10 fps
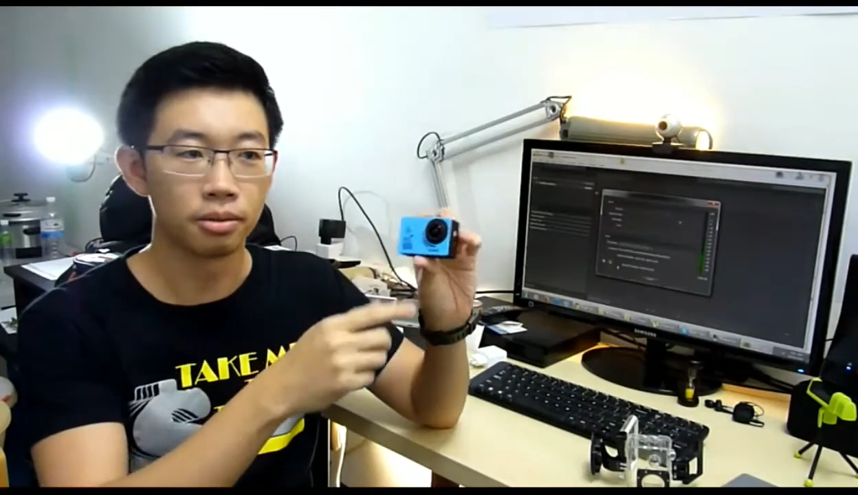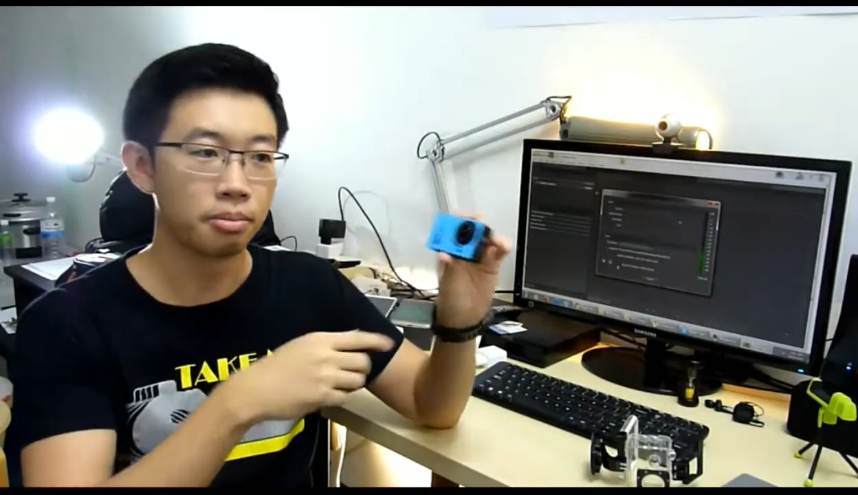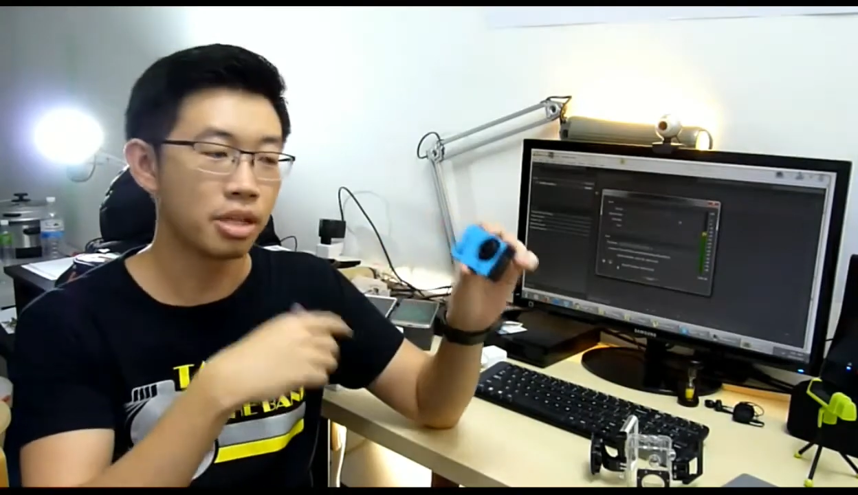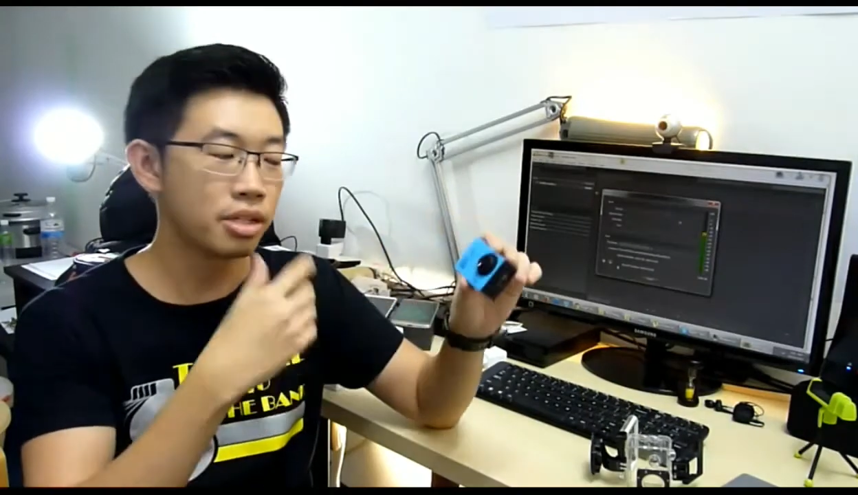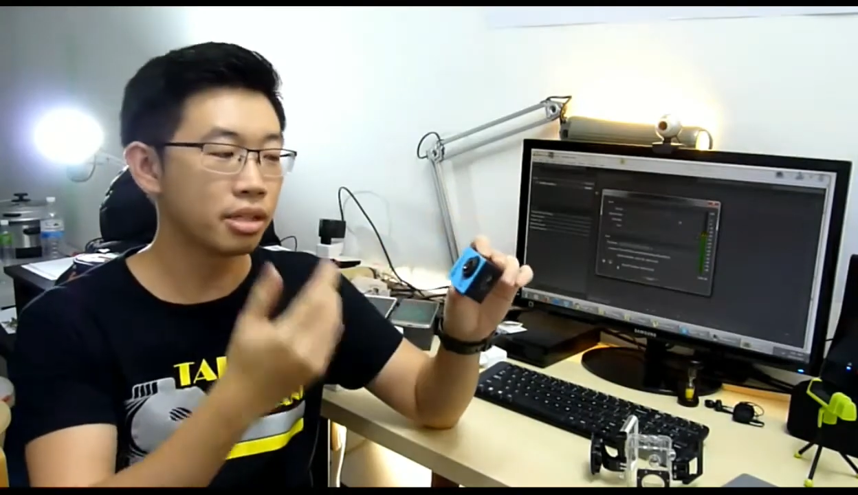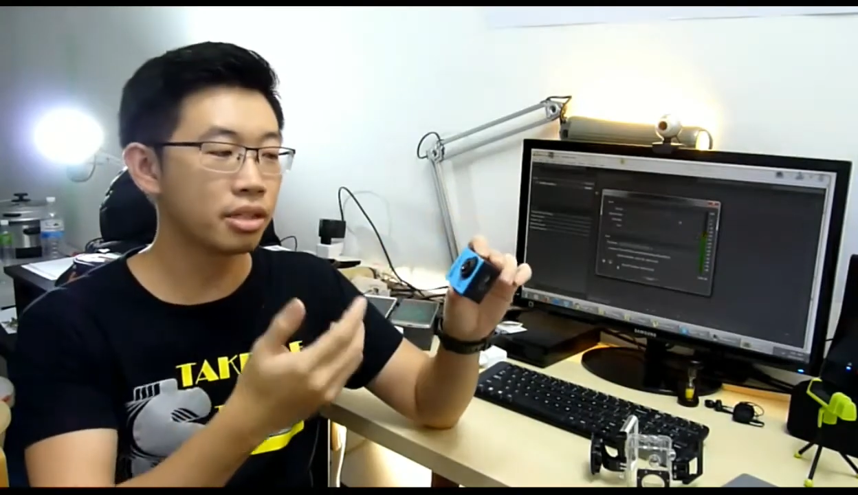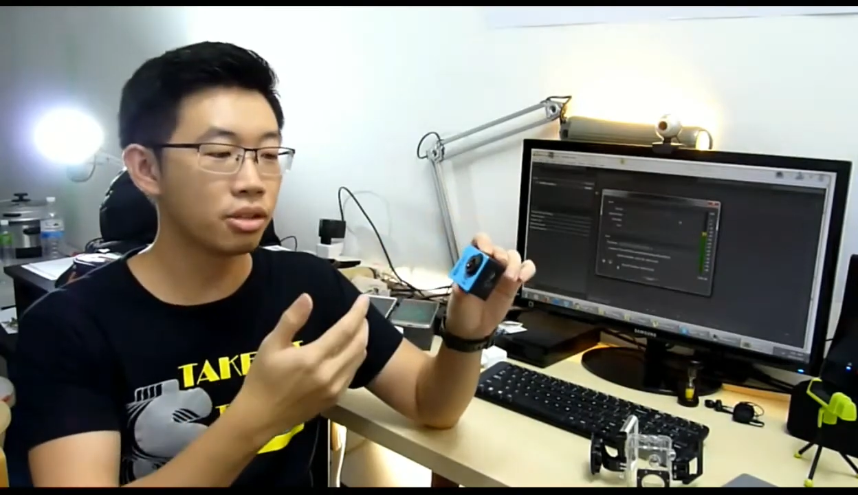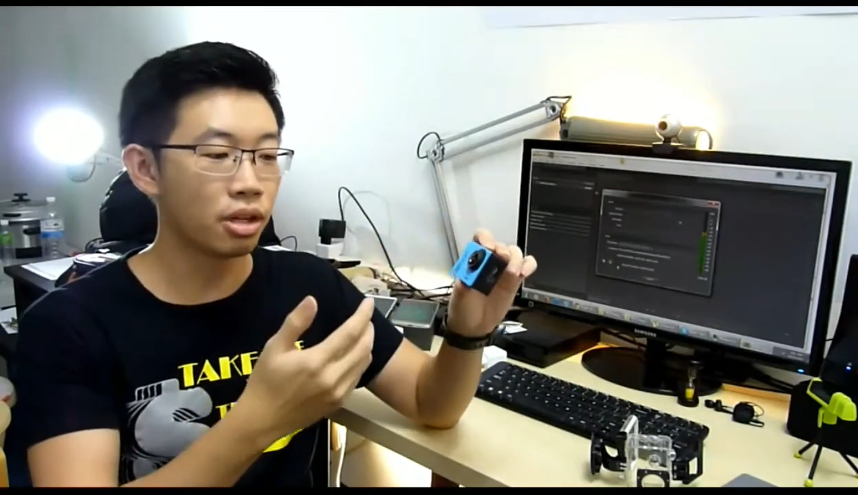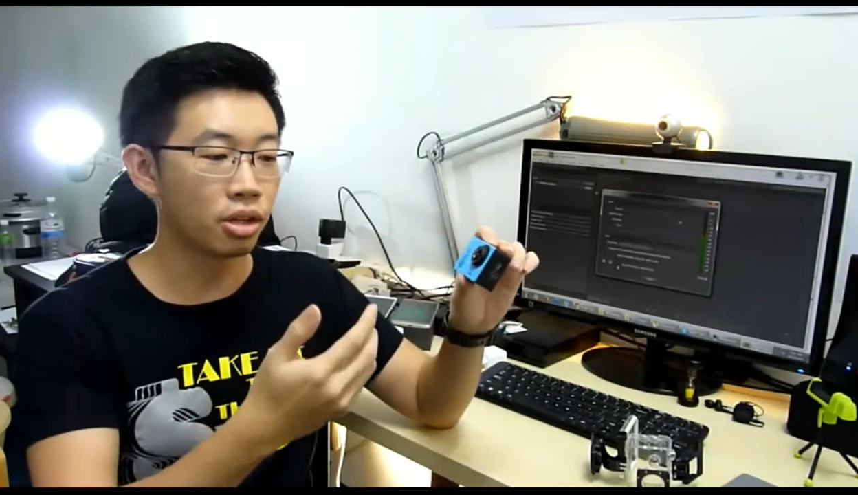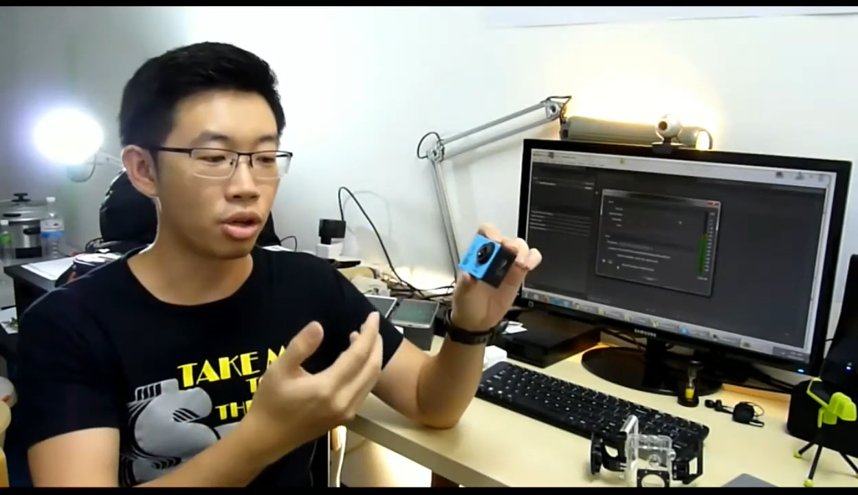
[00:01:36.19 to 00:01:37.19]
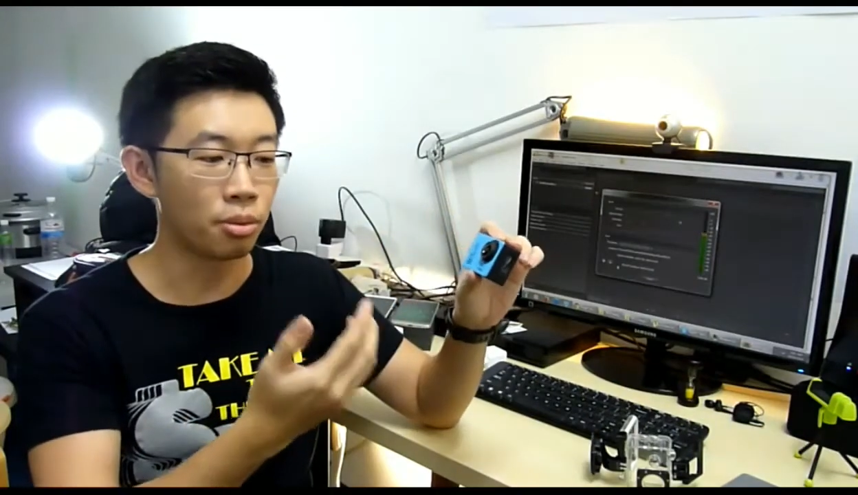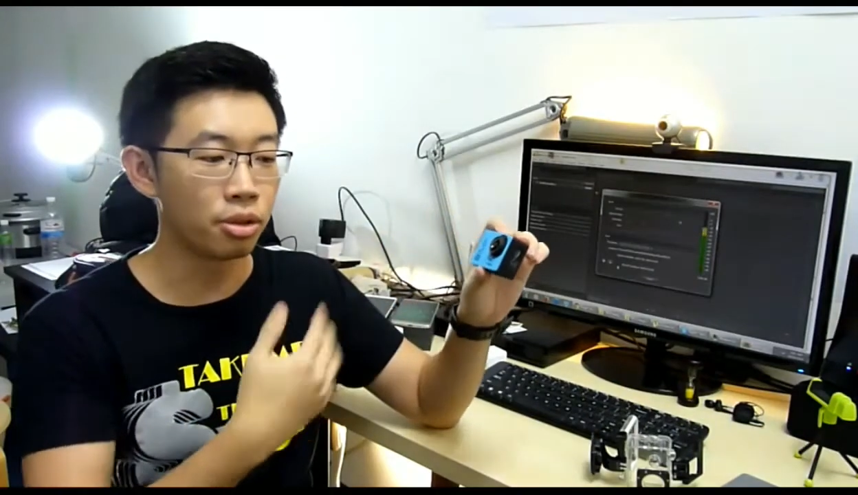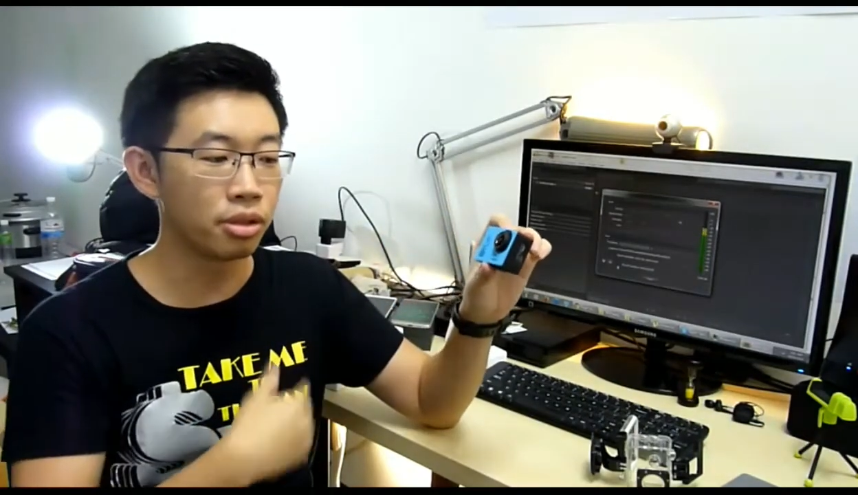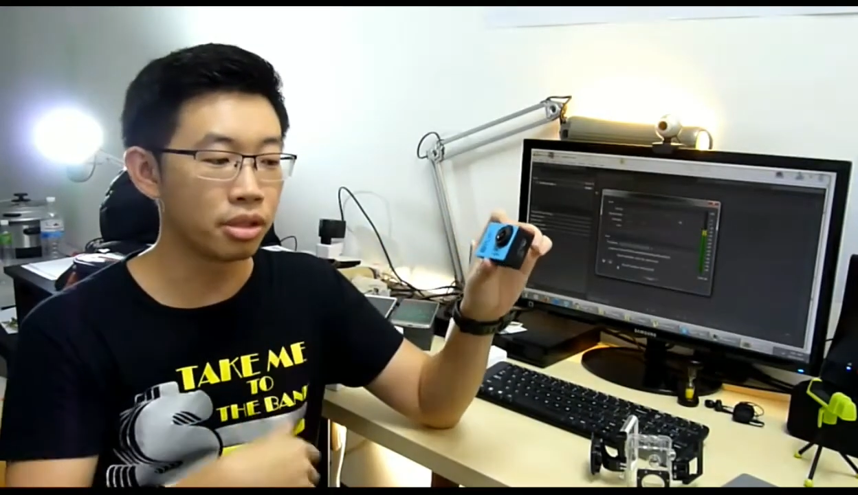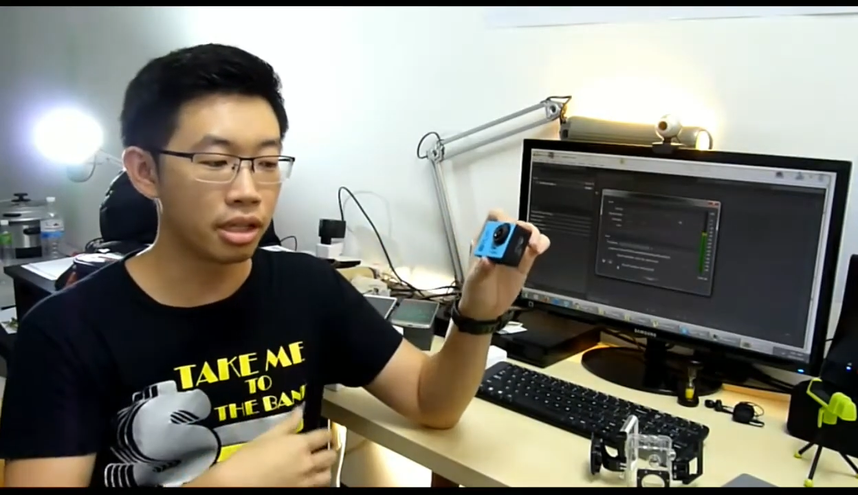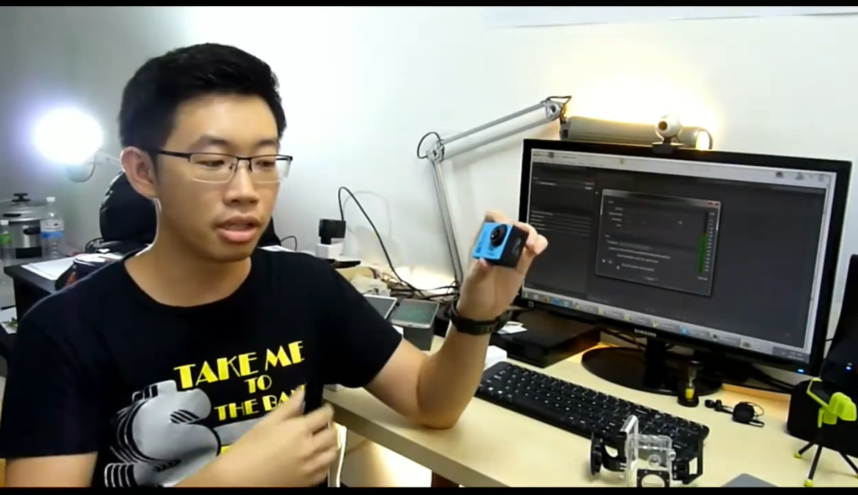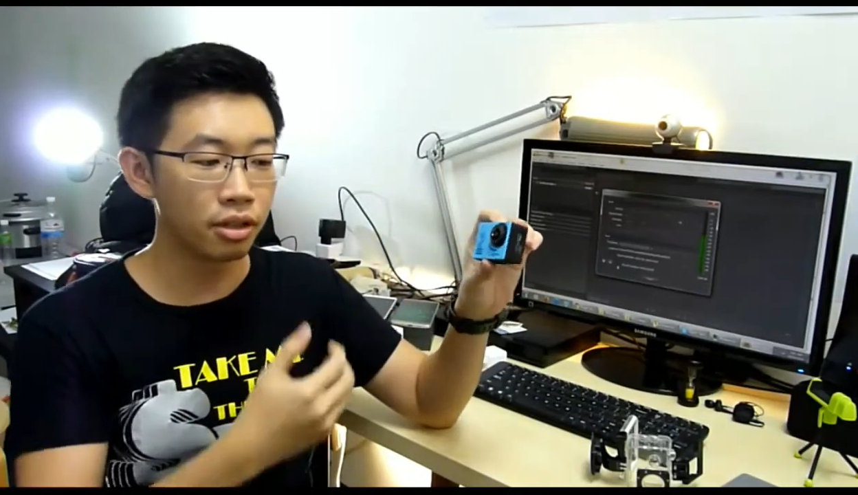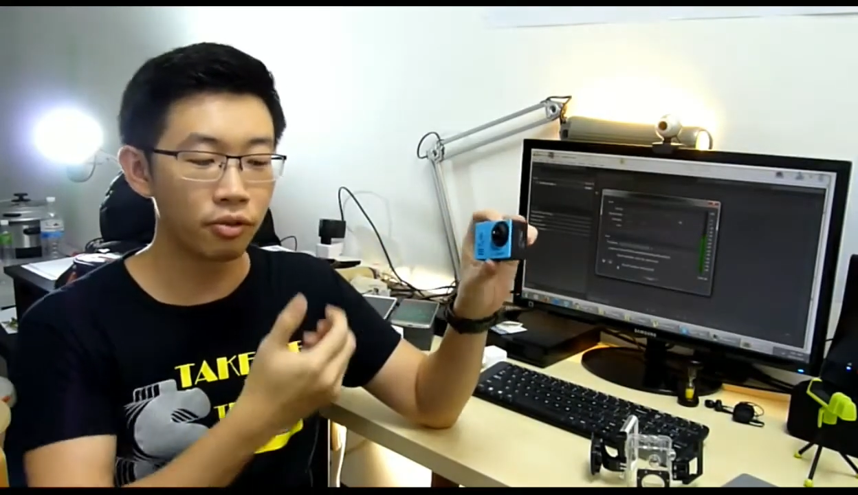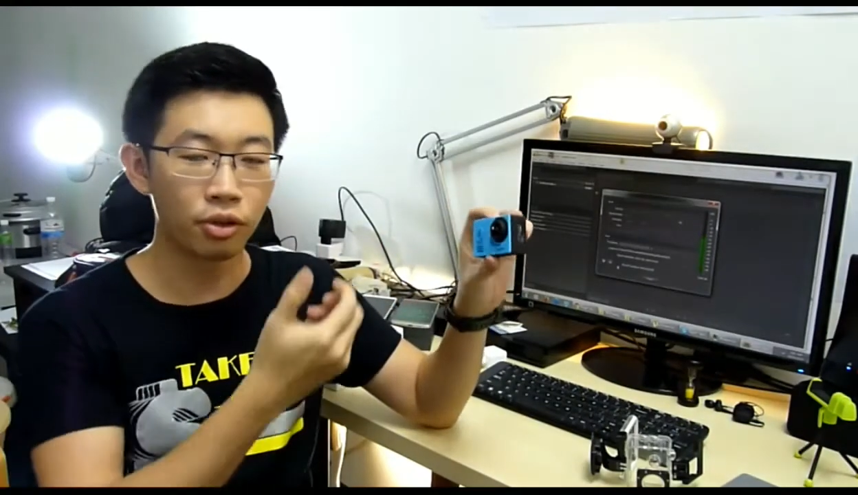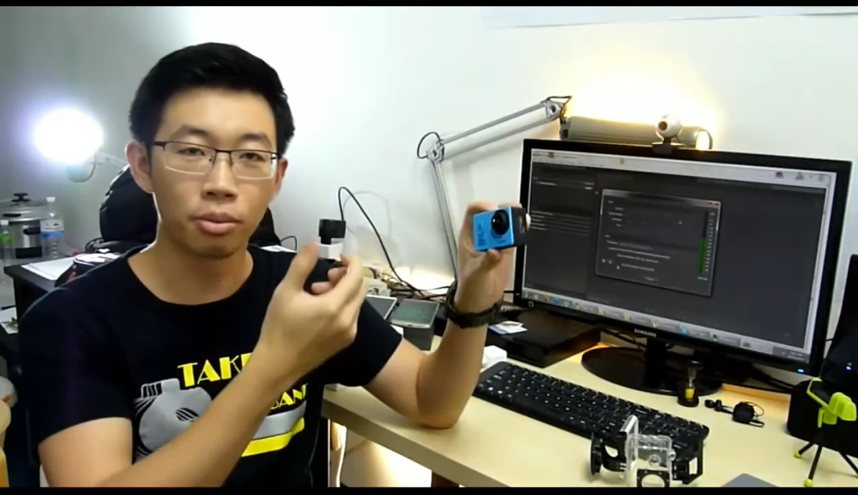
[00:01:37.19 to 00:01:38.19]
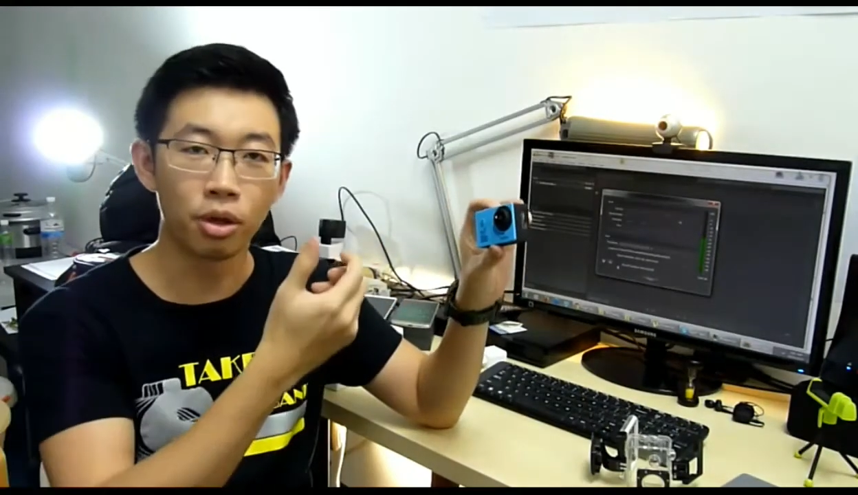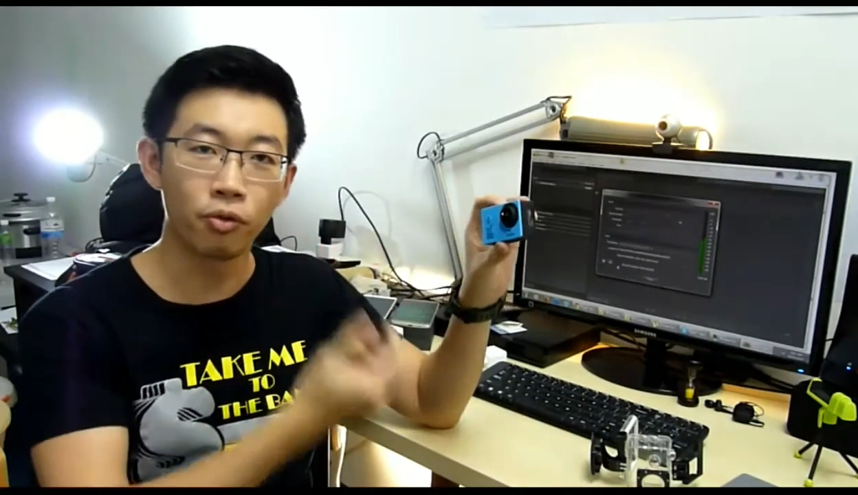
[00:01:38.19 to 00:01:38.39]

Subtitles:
Basically, you are communicating from your